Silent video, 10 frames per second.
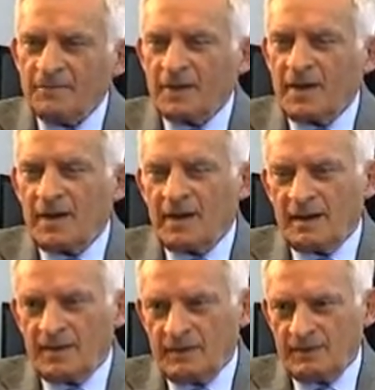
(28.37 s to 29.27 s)

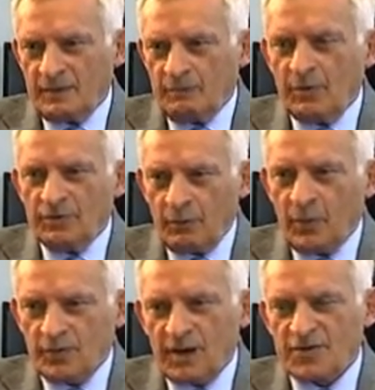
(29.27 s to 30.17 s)
In
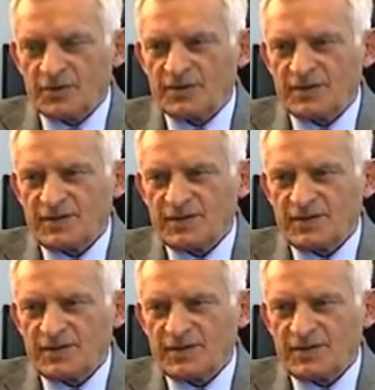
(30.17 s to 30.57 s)
both countries